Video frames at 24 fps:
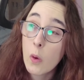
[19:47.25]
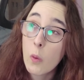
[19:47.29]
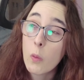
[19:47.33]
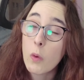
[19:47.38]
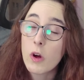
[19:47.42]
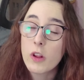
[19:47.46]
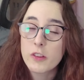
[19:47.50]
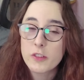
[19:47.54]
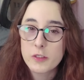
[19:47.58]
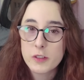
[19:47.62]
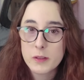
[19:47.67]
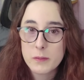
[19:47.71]

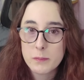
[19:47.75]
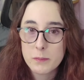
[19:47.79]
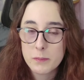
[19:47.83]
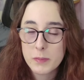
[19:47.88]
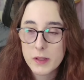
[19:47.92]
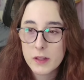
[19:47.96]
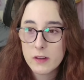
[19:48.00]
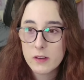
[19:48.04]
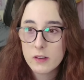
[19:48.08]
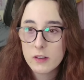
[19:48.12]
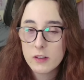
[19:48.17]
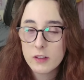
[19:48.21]
Walter and
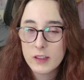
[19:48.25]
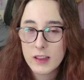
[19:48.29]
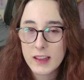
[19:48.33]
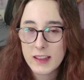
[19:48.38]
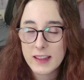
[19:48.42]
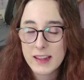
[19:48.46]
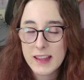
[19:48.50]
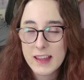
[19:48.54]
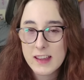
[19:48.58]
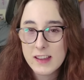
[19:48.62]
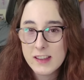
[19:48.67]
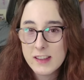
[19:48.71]
Peter,
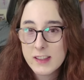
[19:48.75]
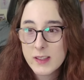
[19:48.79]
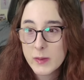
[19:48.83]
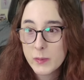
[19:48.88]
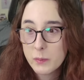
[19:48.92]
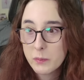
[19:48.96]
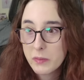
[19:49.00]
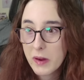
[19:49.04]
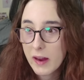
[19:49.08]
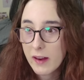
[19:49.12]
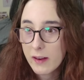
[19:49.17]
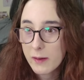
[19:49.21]
like, he
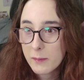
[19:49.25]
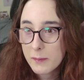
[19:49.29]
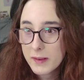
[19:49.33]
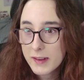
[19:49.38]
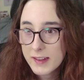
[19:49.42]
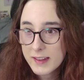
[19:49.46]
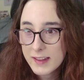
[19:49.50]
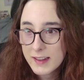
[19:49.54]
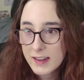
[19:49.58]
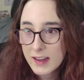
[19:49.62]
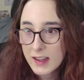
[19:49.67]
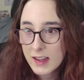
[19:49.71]

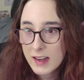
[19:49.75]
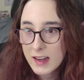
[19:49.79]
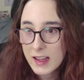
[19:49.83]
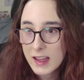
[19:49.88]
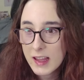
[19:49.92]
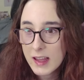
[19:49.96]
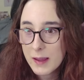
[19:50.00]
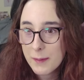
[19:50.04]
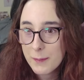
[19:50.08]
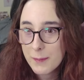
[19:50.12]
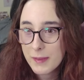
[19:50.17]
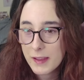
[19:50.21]
experimented on
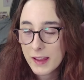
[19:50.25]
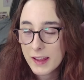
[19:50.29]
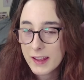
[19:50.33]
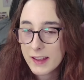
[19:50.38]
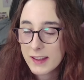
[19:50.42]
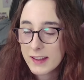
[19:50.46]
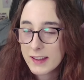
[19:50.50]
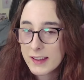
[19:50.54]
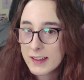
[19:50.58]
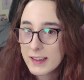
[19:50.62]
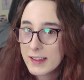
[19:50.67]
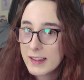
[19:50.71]
him,
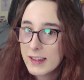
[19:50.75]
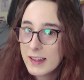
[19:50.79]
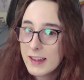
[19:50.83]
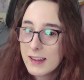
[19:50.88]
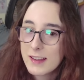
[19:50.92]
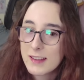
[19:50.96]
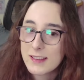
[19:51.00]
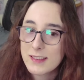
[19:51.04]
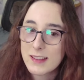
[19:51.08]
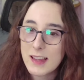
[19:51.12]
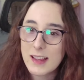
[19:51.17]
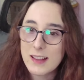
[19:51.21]
like,
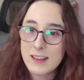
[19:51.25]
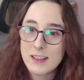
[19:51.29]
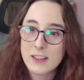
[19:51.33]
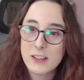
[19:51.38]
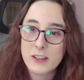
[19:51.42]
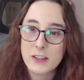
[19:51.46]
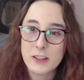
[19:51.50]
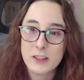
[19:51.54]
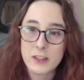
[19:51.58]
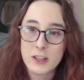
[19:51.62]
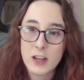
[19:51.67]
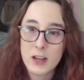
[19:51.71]
that's
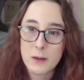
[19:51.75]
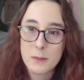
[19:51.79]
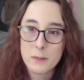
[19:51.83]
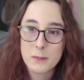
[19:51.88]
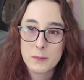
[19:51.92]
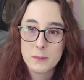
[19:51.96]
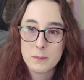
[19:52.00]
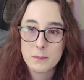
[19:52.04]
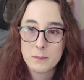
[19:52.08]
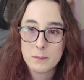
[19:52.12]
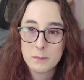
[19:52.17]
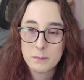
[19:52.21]
gonna
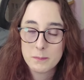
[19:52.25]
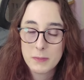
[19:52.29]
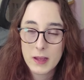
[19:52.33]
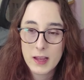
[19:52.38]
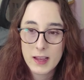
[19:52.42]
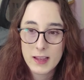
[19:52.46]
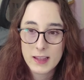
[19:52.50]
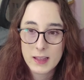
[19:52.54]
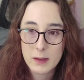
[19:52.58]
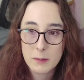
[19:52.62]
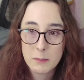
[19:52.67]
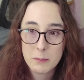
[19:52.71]
come
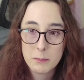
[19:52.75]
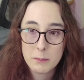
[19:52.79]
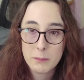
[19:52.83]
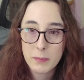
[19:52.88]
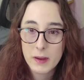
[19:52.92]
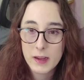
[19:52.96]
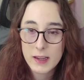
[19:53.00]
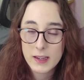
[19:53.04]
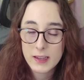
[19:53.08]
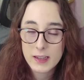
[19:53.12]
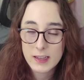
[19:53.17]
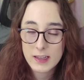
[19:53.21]
back and
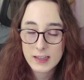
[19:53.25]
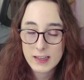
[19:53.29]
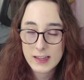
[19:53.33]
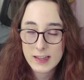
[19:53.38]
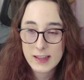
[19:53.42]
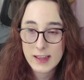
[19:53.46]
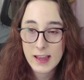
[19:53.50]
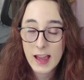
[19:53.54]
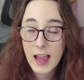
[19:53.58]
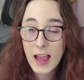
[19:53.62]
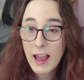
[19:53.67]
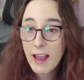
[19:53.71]
bite in
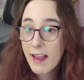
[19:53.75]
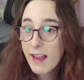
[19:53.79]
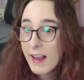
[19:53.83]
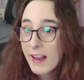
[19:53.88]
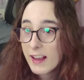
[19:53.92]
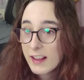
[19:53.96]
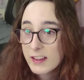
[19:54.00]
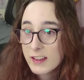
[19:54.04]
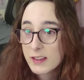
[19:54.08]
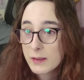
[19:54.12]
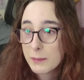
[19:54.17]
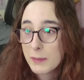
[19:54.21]
the
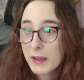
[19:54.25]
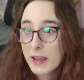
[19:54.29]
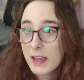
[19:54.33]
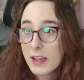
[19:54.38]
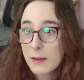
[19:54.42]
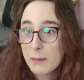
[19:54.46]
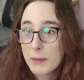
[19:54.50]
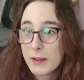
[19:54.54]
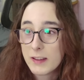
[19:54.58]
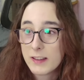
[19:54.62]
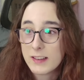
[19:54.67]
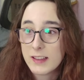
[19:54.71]
ass,
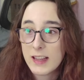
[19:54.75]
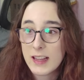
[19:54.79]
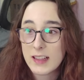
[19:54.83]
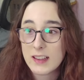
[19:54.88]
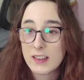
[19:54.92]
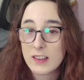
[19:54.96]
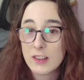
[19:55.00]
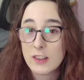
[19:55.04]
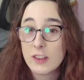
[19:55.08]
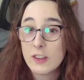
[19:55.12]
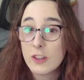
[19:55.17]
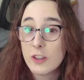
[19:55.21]
man, because that
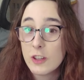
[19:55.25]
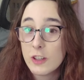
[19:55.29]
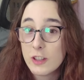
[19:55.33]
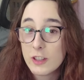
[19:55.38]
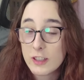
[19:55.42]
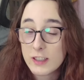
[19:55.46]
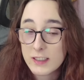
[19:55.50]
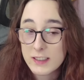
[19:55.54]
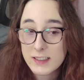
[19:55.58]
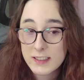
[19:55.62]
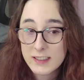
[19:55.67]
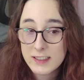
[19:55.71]

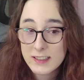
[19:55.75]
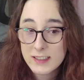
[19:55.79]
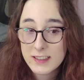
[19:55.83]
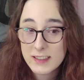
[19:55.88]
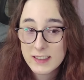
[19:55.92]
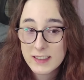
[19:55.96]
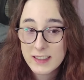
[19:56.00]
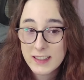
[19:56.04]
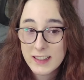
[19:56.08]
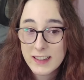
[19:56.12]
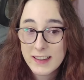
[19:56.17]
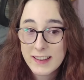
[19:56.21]
sucks.
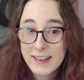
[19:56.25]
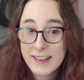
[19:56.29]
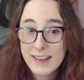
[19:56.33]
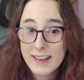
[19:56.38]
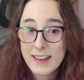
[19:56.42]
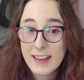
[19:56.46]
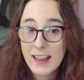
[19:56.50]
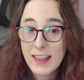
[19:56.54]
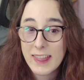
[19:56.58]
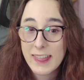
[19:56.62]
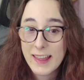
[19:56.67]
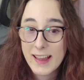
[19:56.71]

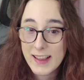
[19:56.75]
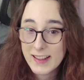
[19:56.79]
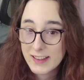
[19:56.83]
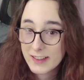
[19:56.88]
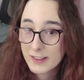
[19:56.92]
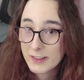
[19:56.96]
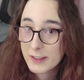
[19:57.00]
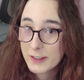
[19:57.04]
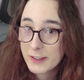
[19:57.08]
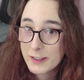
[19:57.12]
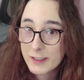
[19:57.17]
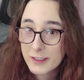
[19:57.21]
That
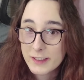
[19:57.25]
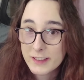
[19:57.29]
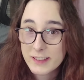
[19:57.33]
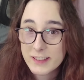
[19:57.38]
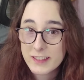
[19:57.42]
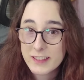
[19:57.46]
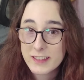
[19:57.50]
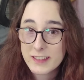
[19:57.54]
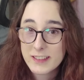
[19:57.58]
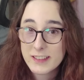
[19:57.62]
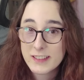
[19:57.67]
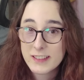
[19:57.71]

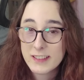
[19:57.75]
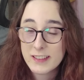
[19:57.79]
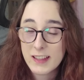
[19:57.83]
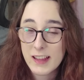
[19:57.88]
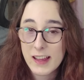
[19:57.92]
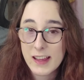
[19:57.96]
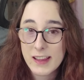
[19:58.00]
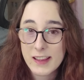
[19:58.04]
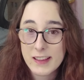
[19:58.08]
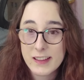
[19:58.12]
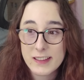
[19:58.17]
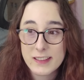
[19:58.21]
sucks.
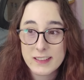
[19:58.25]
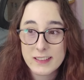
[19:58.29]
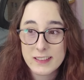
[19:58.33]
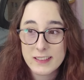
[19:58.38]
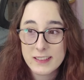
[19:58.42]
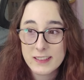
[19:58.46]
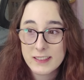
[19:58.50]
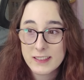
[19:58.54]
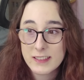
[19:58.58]
Like,